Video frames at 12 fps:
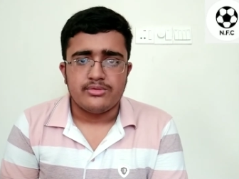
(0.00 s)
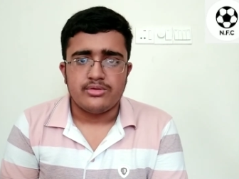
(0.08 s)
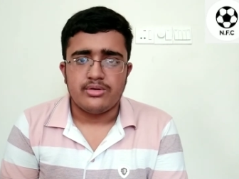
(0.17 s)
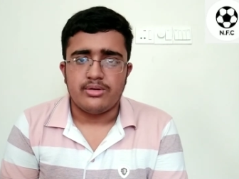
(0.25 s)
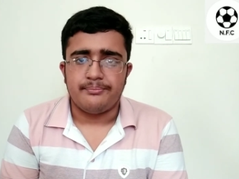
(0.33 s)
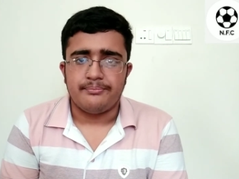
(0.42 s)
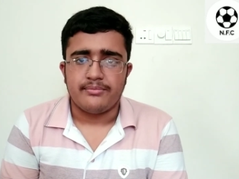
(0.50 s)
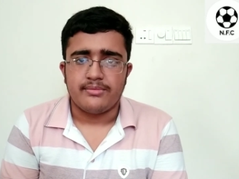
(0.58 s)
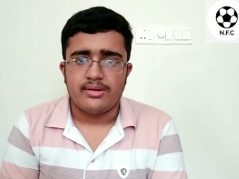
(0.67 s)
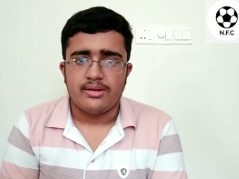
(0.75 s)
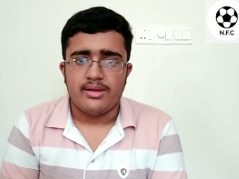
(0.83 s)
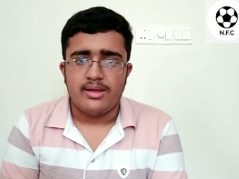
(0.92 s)
So
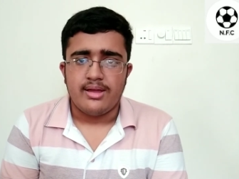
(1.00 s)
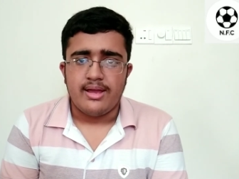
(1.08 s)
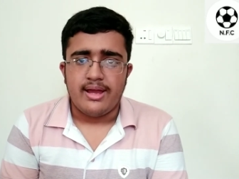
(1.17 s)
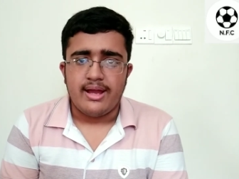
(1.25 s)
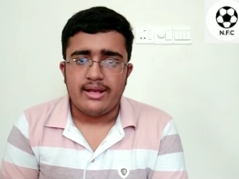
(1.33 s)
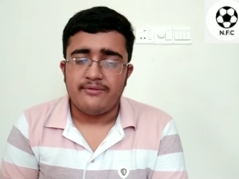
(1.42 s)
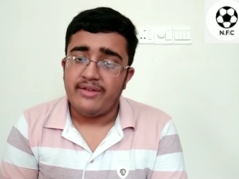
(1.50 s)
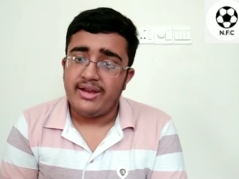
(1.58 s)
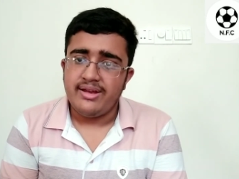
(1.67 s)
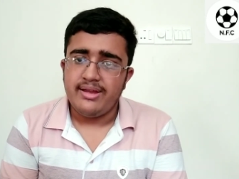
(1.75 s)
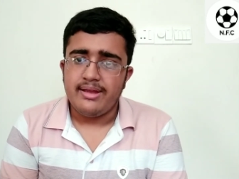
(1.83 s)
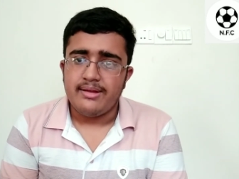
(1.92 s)
at the
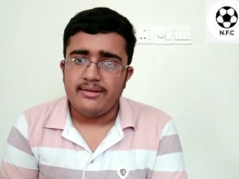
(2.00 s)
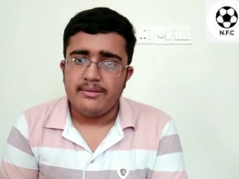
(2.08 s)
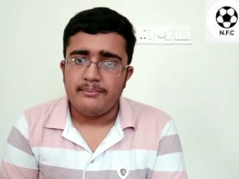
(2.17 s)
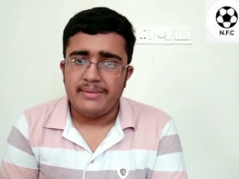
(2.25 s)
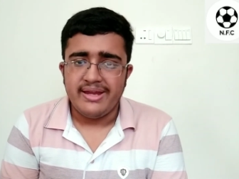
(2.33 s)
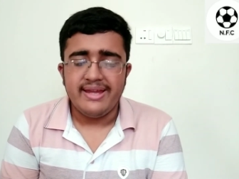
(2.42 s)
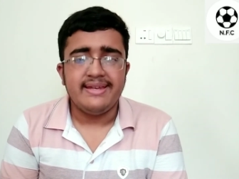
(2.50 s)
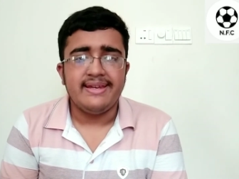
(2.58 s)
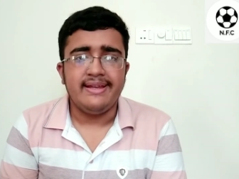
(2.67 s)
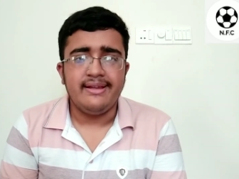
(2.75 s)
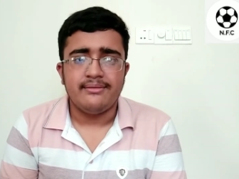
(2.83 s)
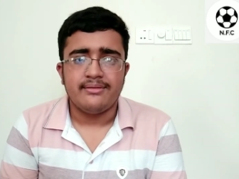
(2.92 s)
very
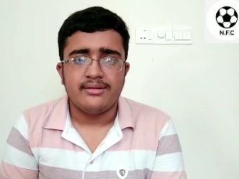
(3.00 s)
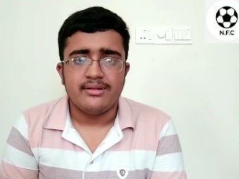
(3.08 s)
beginning,